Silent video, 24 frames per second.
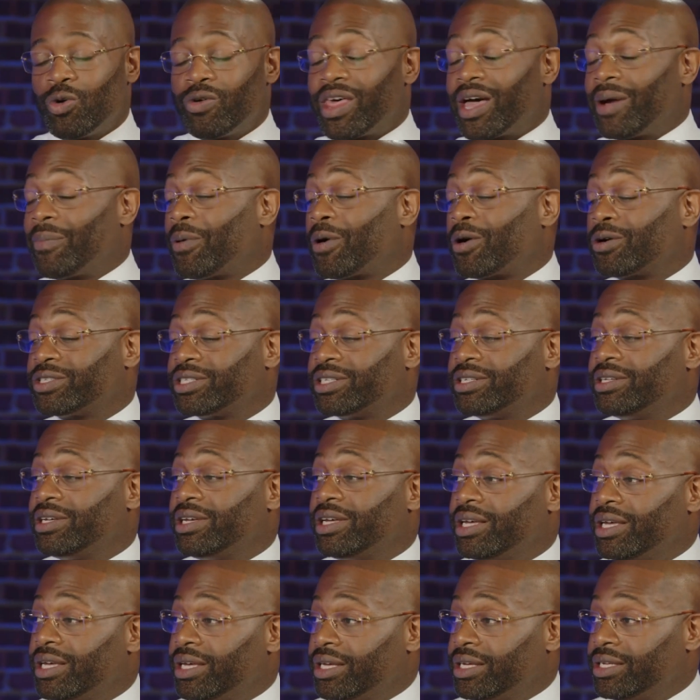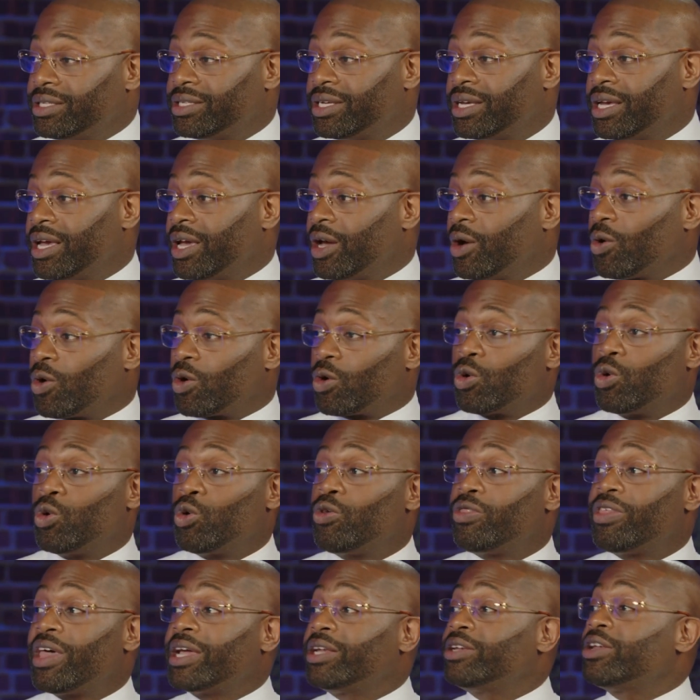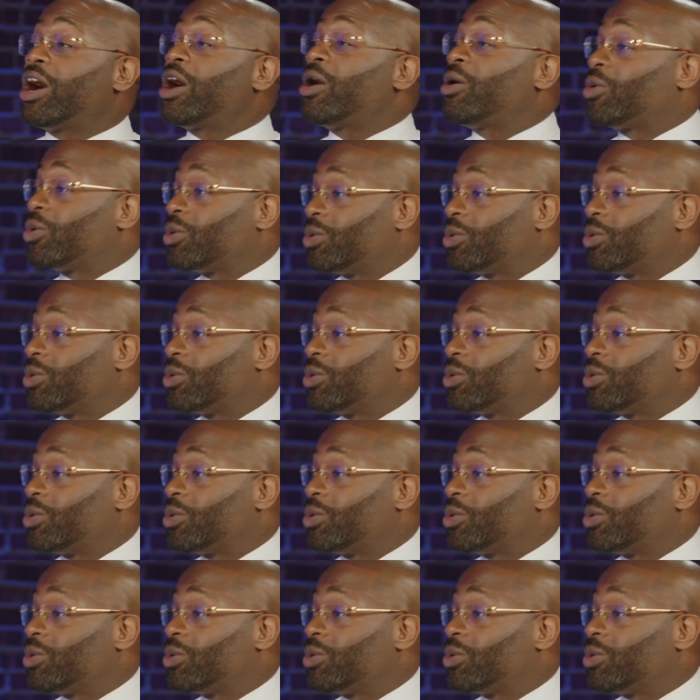who that person is, or who they know.